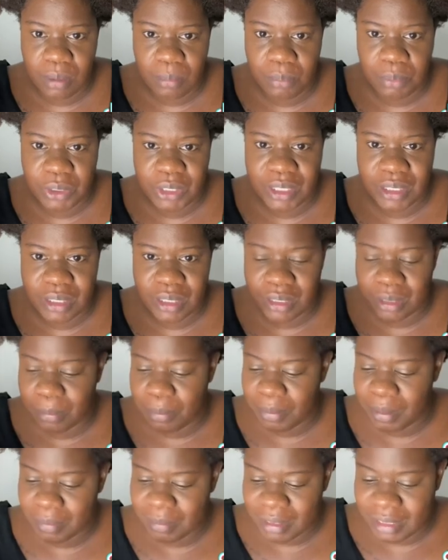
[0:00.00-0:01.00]
put it in a
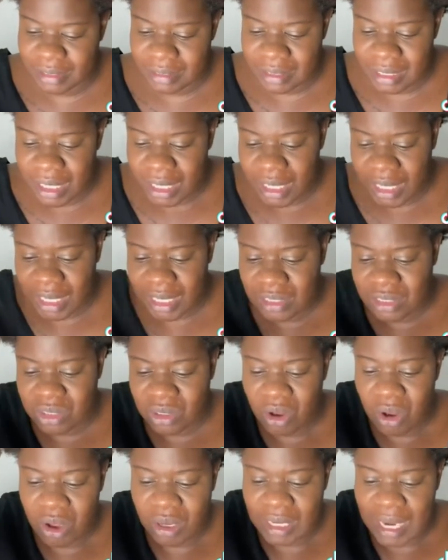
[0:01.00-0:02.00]
pump because it's
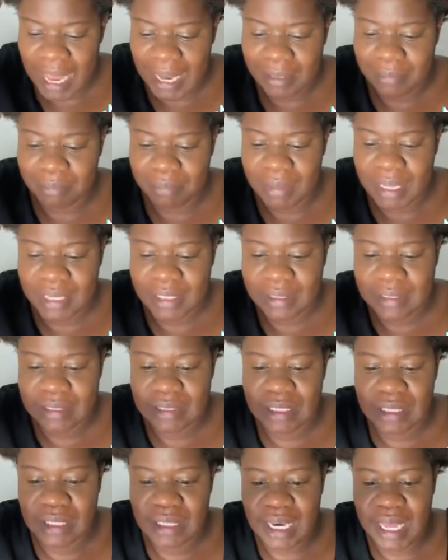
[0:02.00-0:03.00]
all like
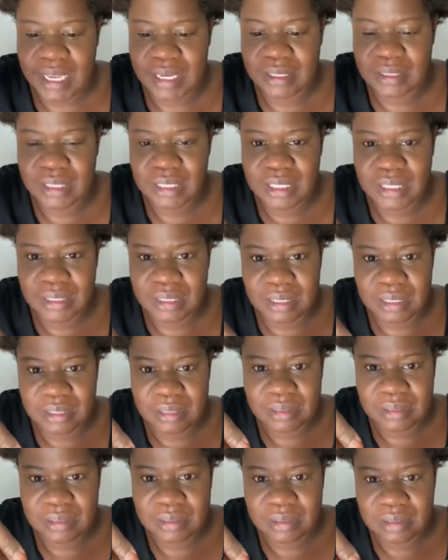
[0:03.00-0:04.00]
messy. Like, look at
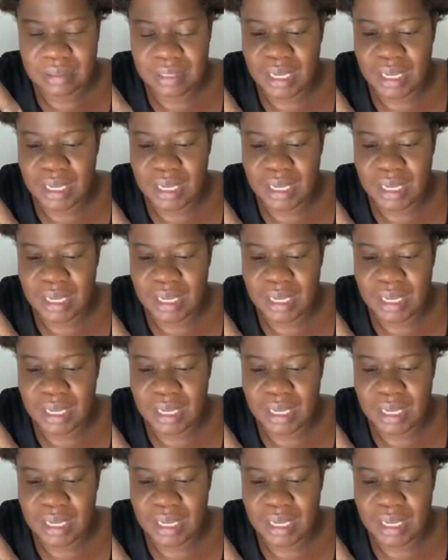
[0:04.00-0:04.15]
this.